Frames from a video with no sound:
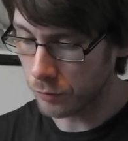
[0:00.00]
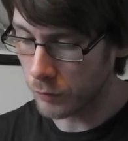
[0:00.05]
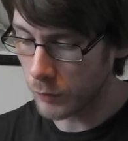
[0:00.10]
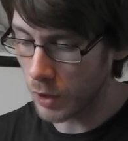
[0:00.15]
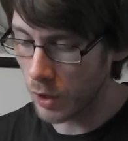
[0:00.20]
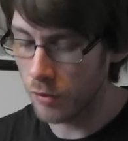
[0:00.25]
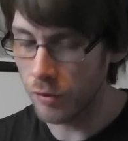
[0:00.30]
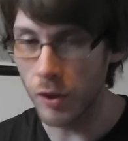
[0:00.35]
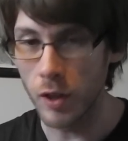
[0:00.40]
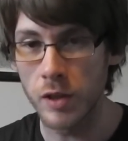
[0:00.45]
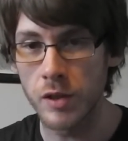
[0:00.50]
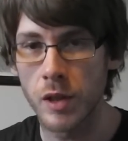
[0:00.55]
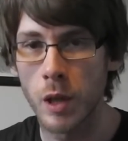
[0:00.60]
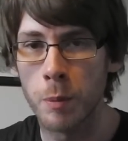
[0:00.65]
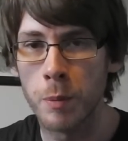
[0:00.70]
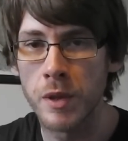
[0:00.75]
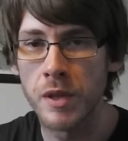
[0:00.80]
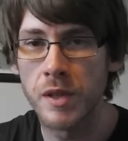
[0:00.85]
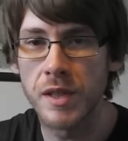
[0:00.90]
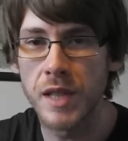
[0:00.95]
First
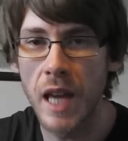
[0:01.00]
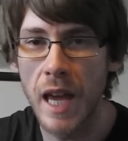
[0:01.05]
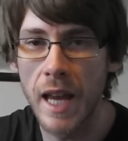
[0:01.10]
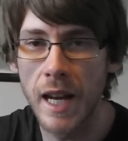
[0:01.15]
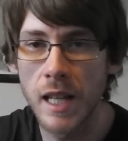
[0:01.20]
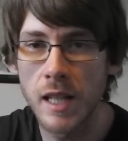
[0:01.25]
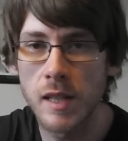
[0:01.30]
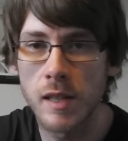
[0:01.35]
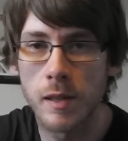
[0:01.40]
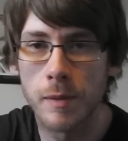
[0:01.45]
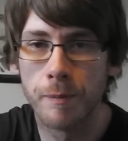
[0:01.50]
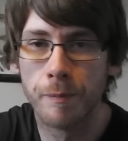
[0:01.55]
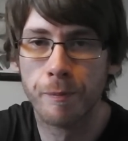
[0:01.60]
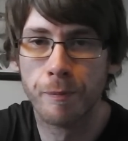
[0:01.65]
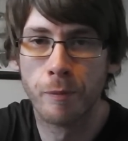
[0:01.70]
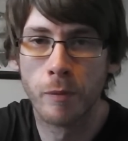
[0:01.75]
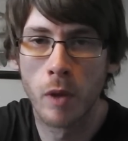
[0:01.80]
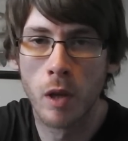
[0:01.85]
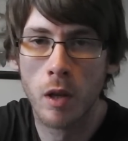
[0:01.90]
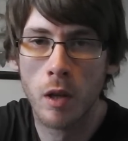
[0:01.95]
up is Tennis.
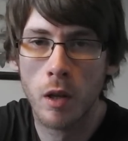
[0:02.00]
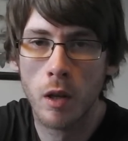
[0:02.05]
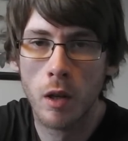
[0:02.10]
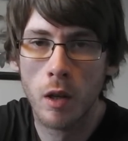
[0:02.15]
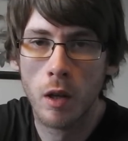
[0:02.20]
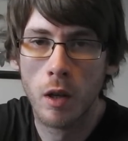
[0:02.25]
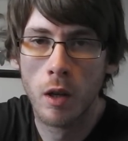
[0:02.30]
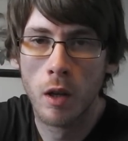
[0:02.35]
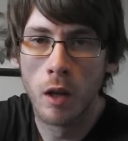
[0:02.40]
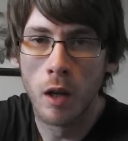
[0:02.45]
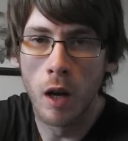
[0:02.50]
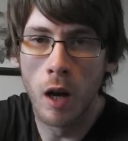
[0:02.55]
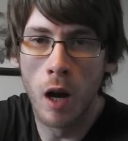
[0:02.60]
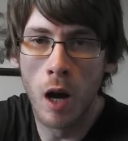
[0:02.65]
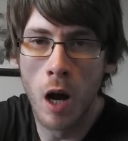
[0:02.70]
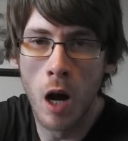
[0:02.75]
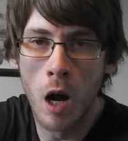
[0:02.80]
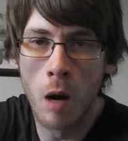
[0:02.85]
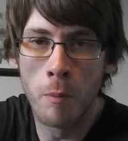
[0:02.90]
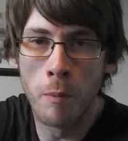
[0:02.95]

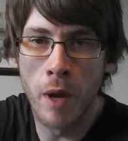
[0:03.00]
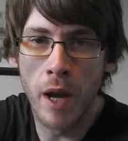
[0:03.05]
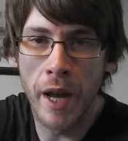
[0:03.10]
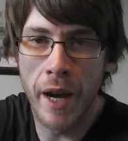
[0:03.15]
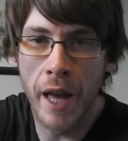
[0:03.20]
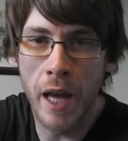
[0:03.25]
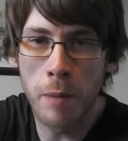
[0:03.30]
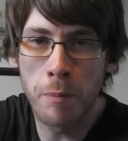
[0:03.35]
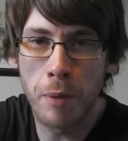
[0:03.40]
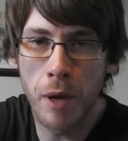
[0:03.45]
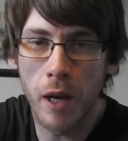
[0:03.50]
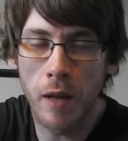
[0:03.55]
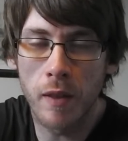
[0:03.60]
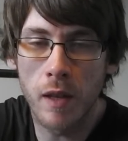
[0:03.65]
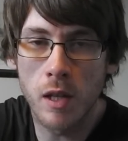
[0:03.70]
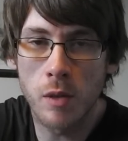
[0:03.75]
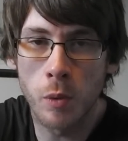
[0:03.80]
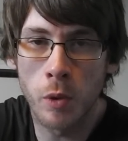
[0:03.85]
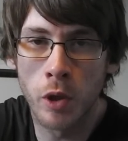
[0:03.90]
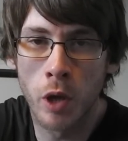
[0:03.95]
Um, and I picked
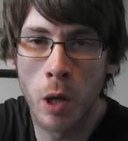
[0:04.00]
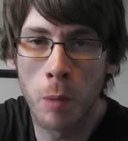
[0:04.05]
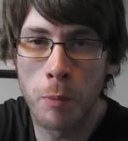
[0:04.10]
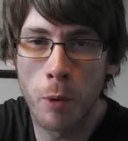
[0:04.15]
this one up